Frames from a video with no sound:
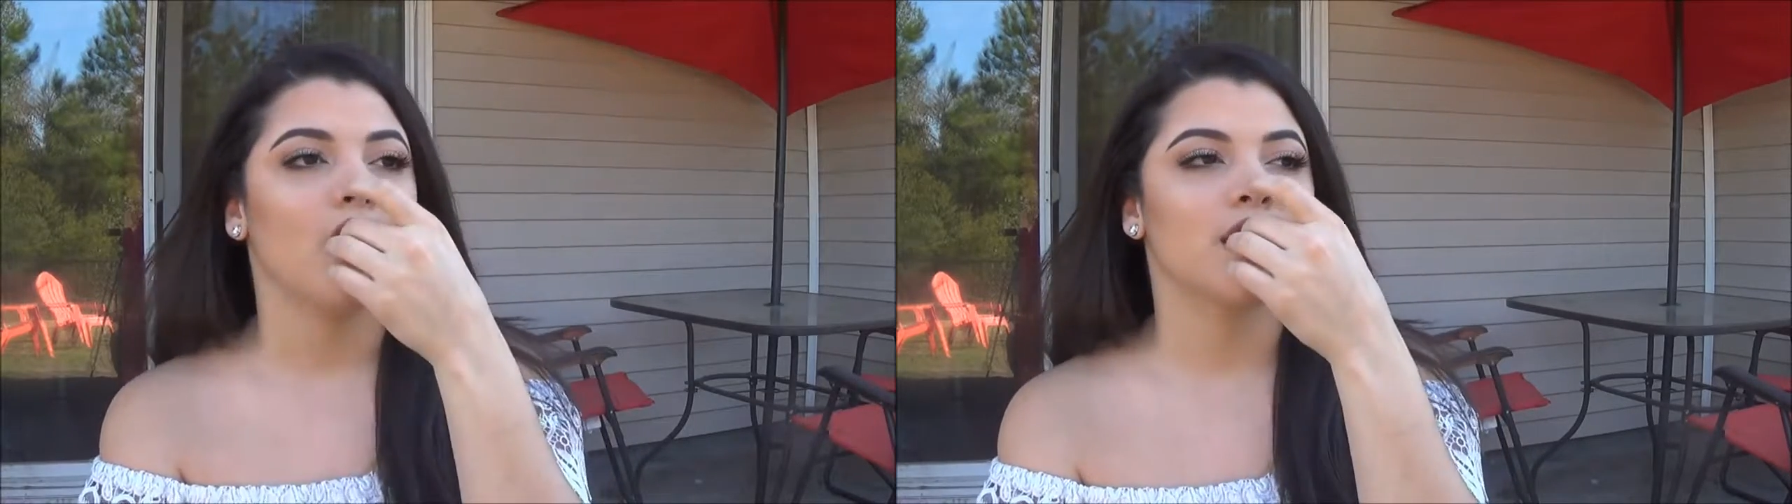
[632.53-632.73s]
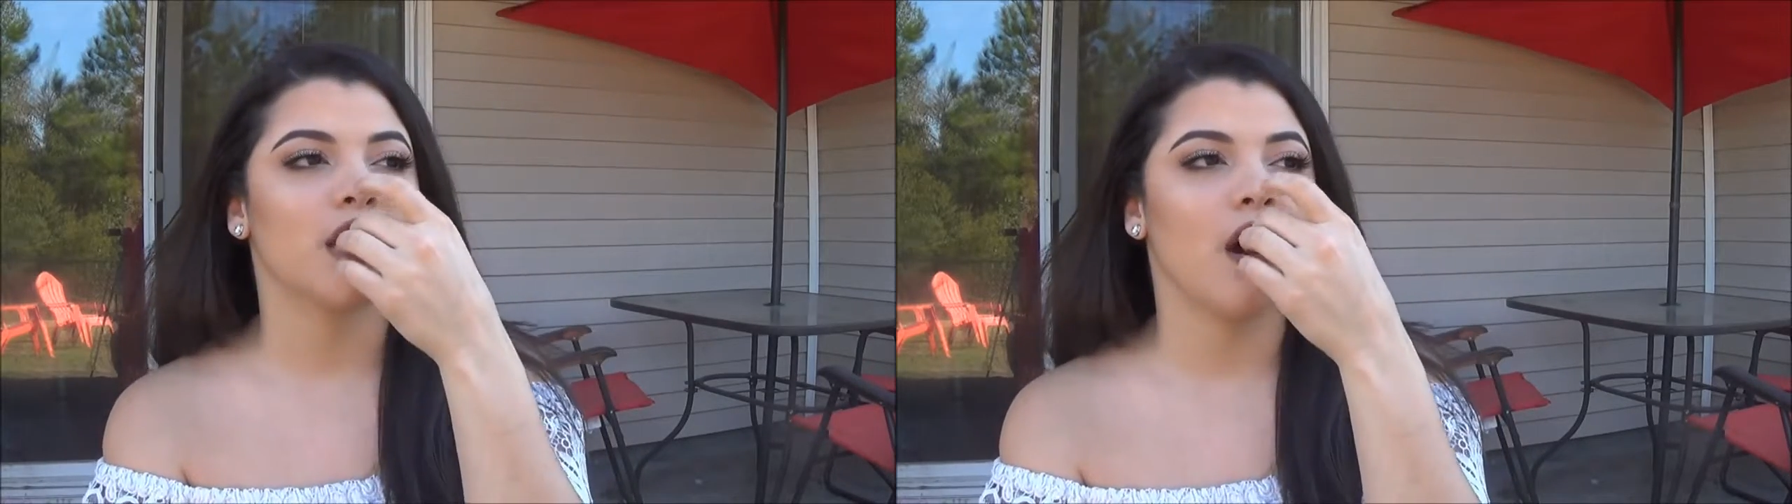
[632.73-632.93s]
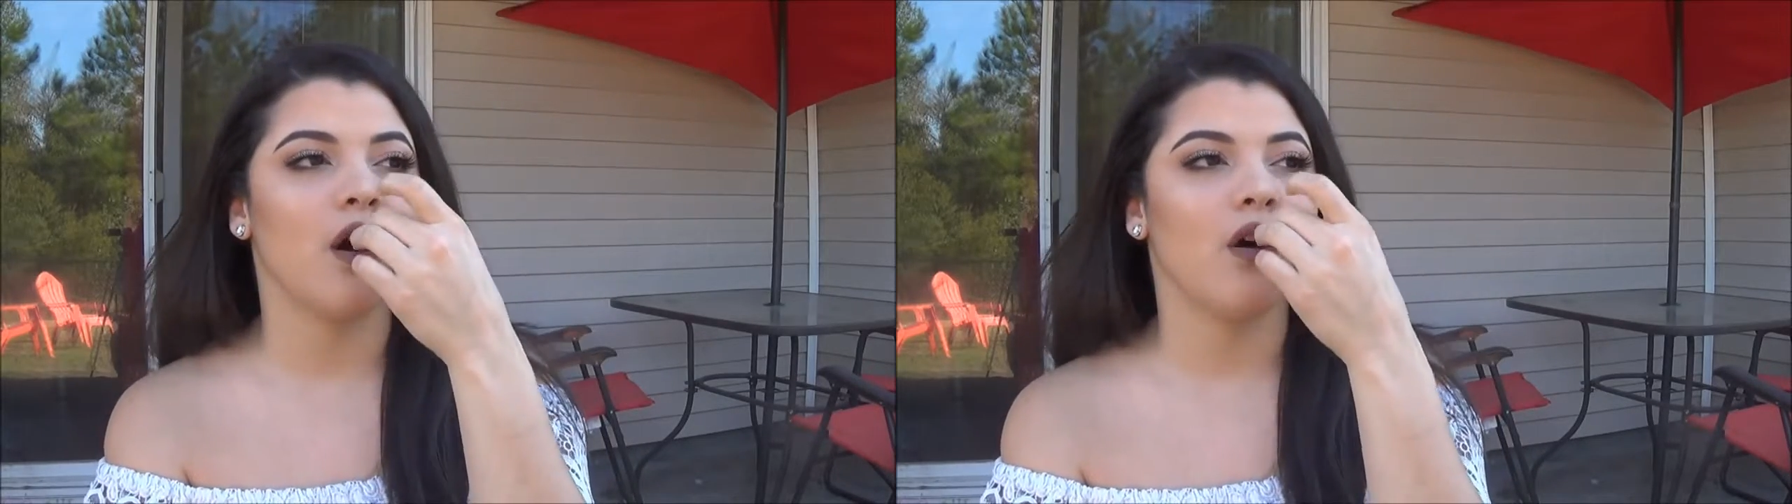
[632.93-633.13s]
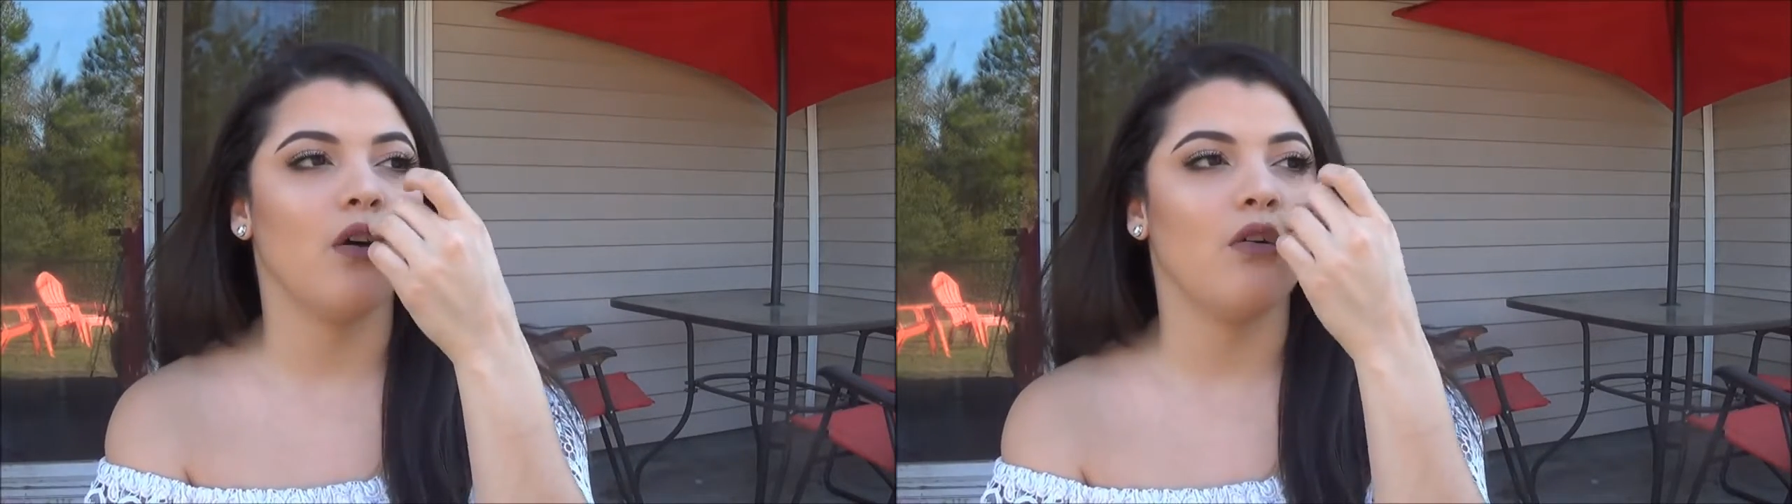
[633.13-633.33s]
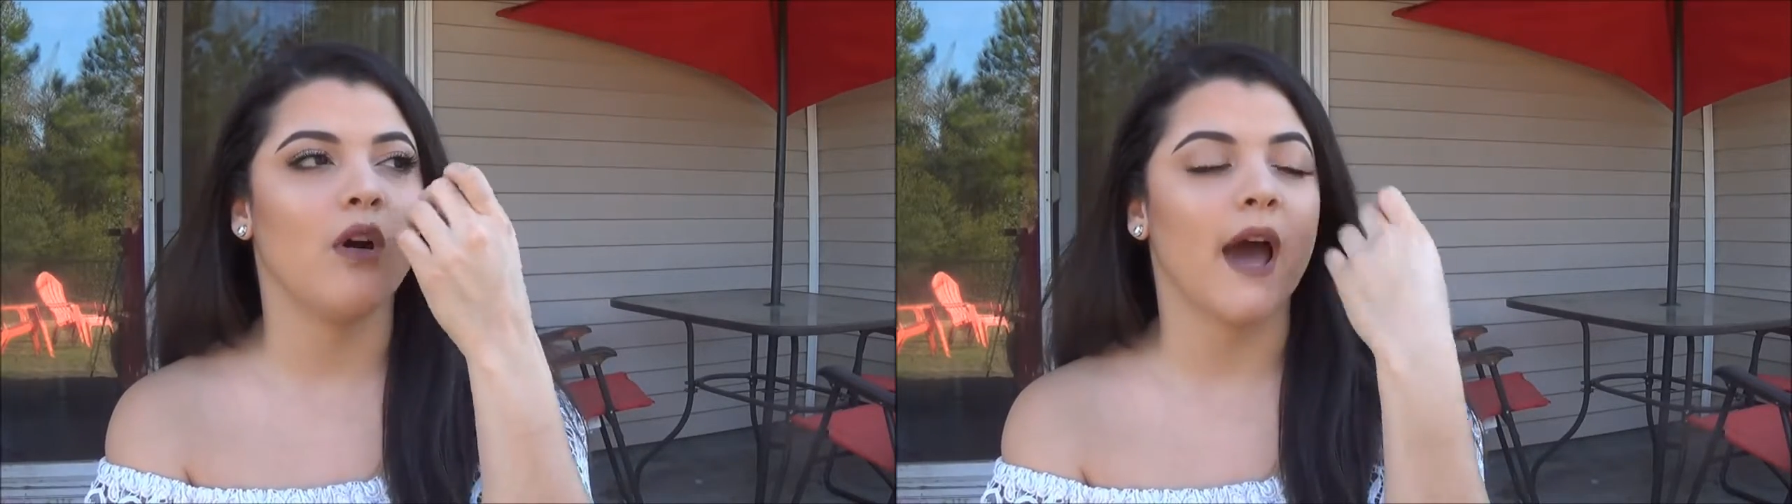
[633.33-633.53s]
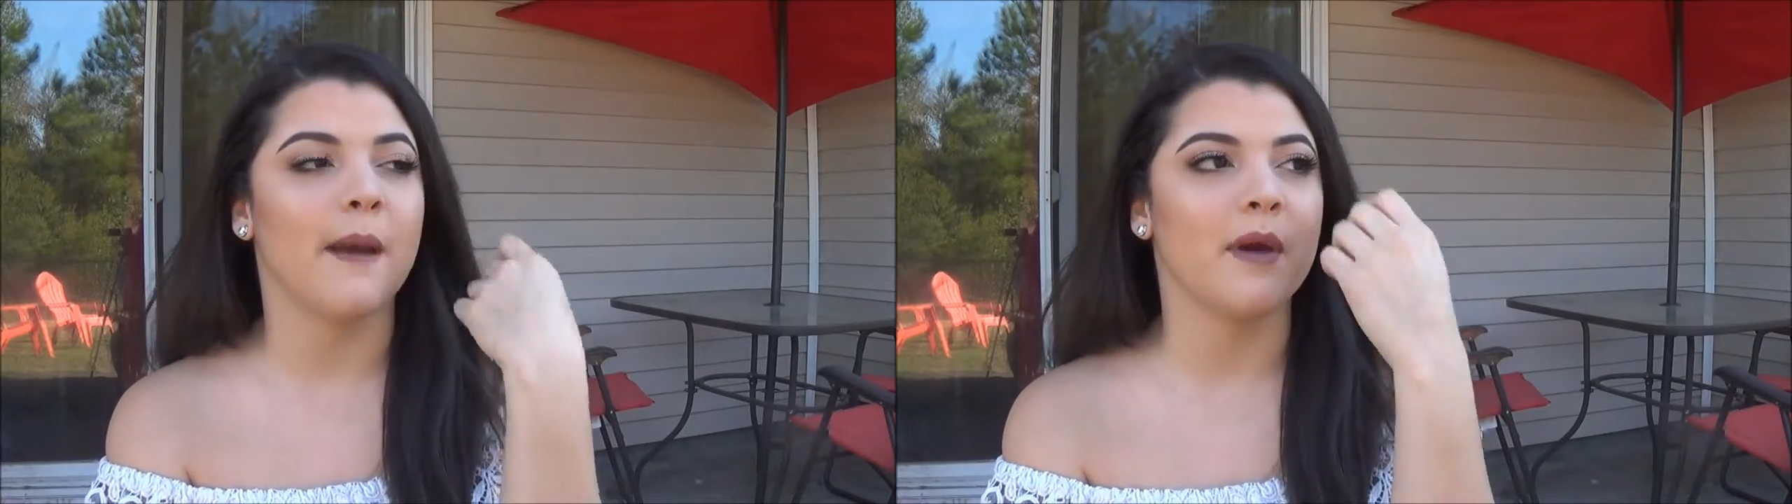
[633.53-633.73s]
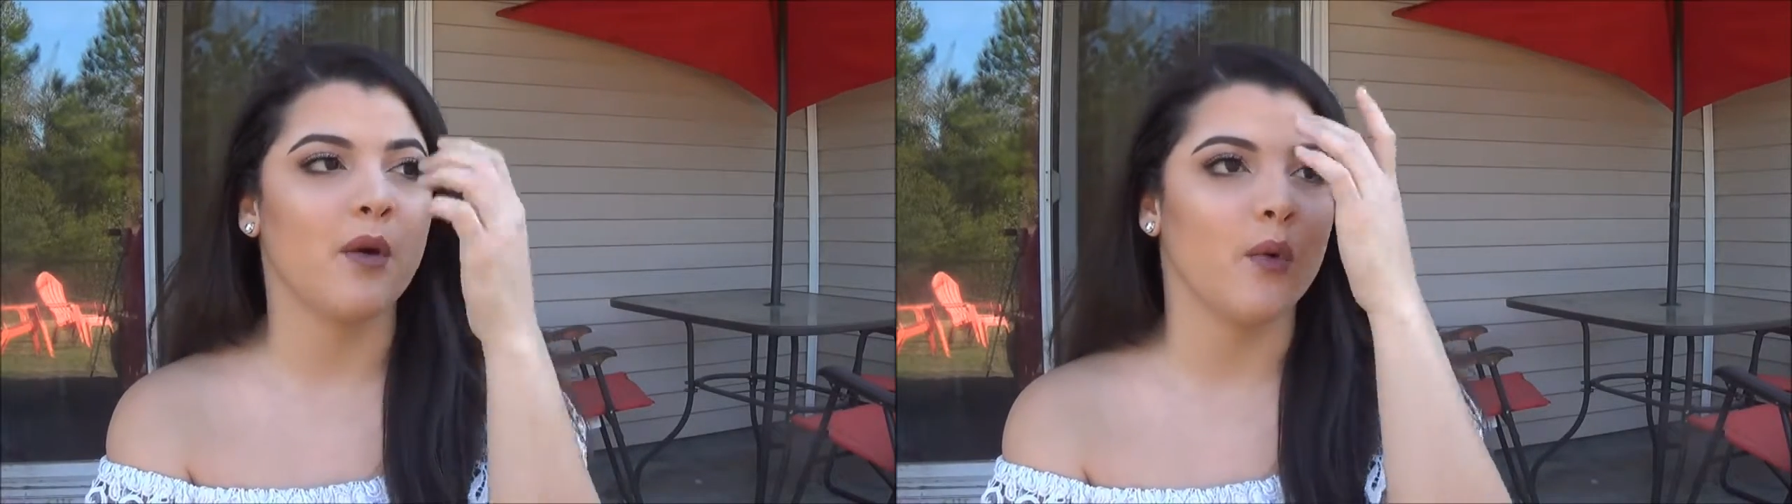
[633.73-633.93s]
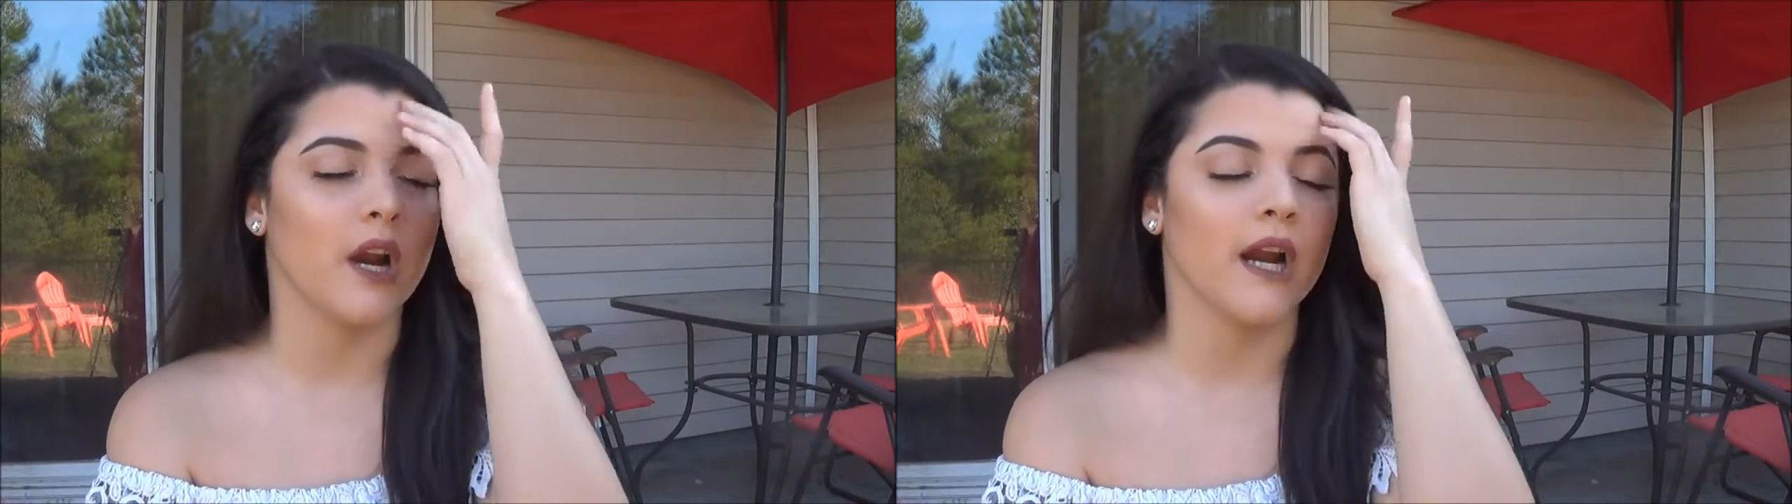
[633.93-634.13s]
So I'm
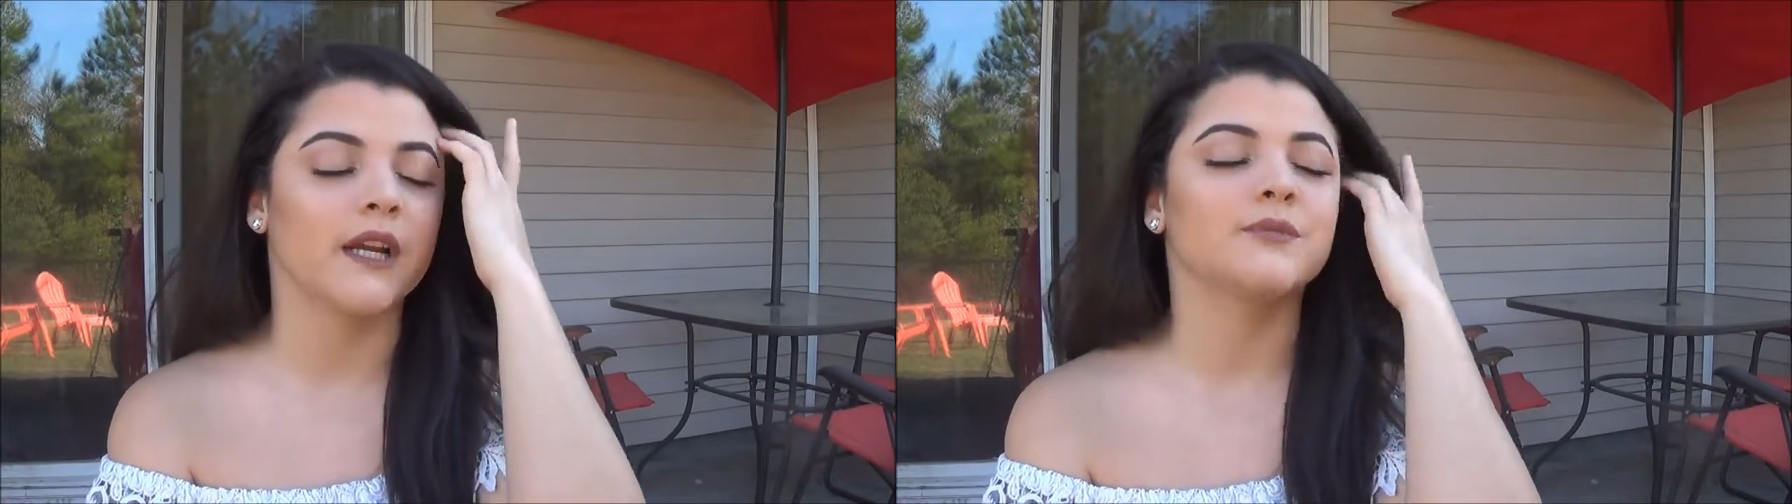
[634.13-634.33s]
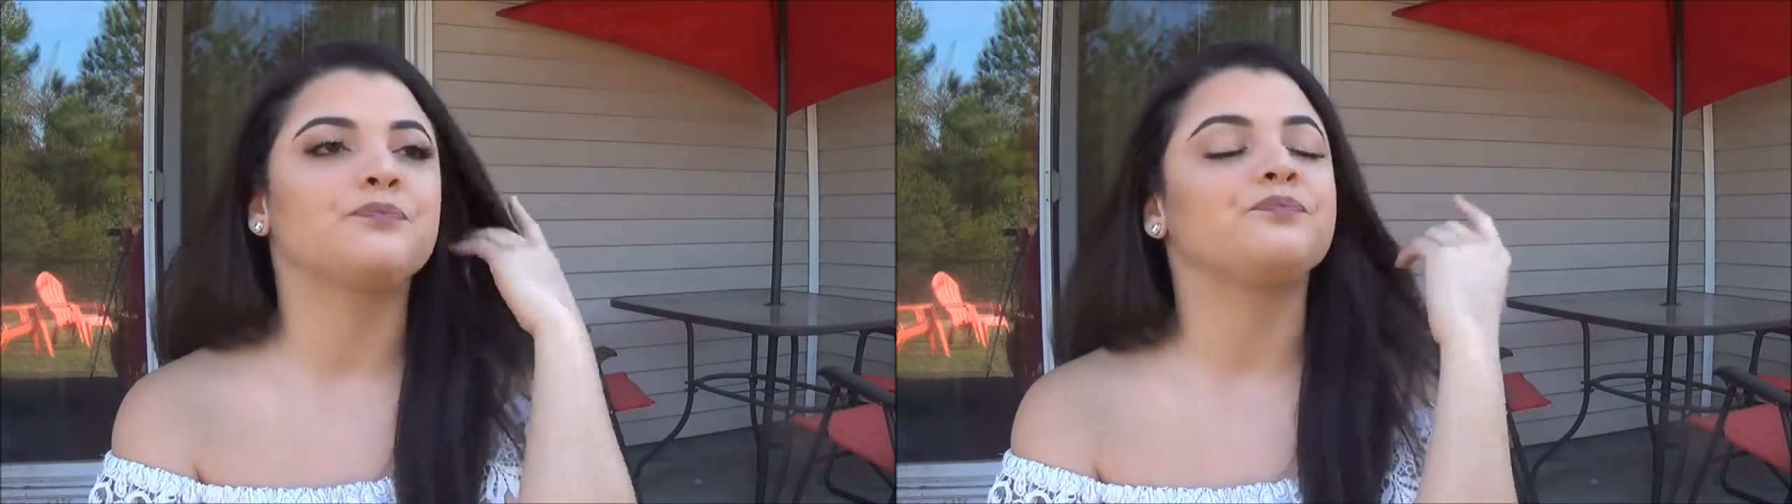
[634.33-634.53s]
at work,